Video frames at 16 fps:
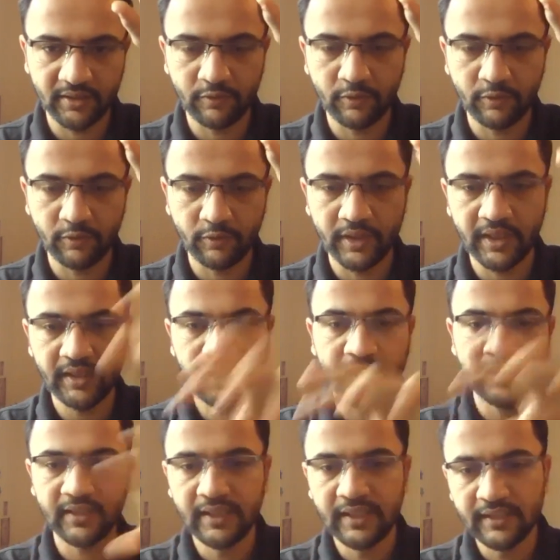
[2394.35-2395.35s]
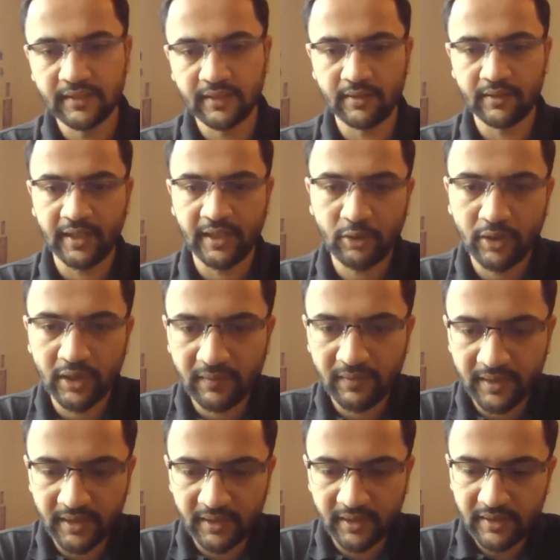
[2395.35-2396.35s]
forehead and they record
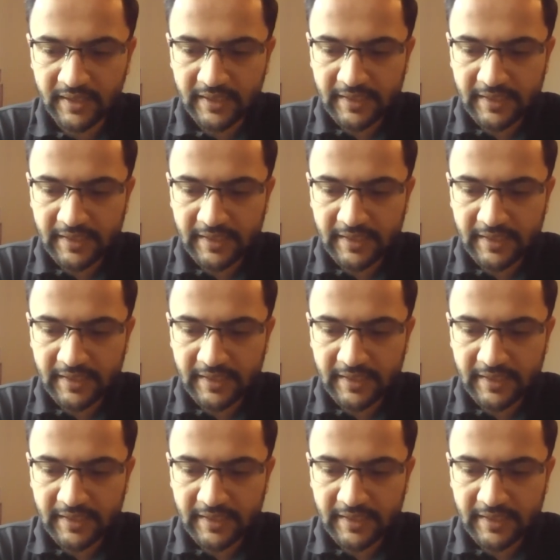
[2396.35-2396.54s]
everything.